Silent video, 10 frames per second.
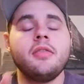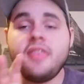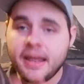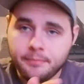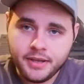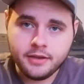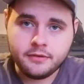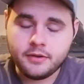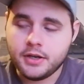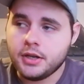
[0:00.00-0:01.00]
That
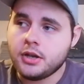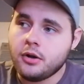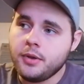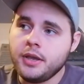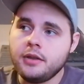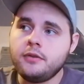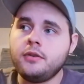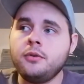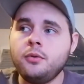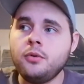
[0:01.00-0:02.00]
being said, going
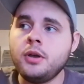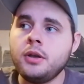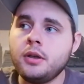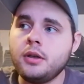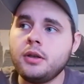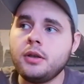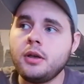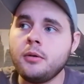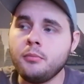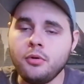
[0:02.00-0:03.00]
into
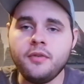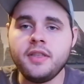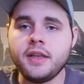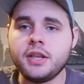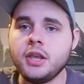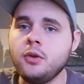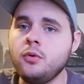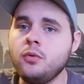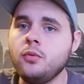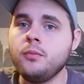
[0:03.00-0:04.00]
a movie that
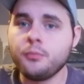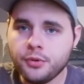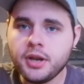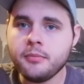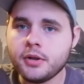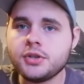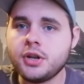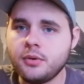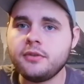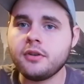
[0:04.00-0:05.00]
you pretty much
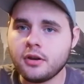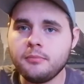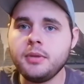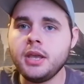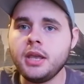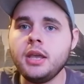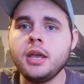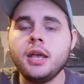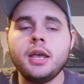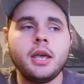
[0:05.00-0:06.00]
know is gonna
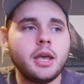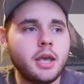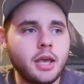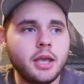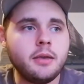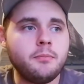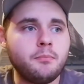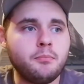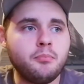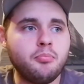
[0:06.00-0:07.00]
be
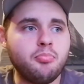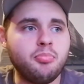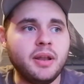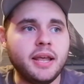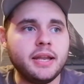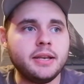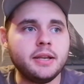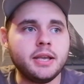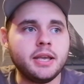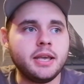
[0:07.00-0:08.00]
a
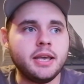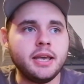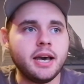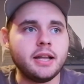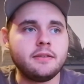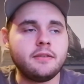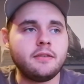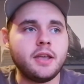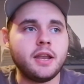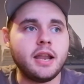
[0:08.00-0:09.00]
blood,
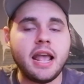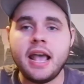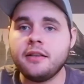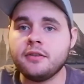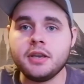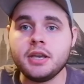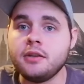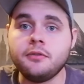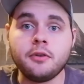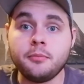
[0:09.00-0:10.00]
guts, and
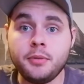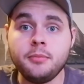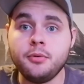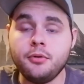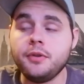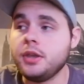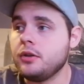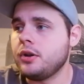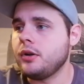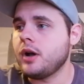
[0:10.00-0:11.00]
ass-kicking zombie
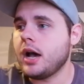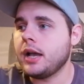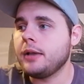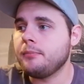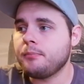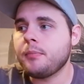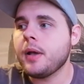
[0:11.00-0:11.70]
movie, I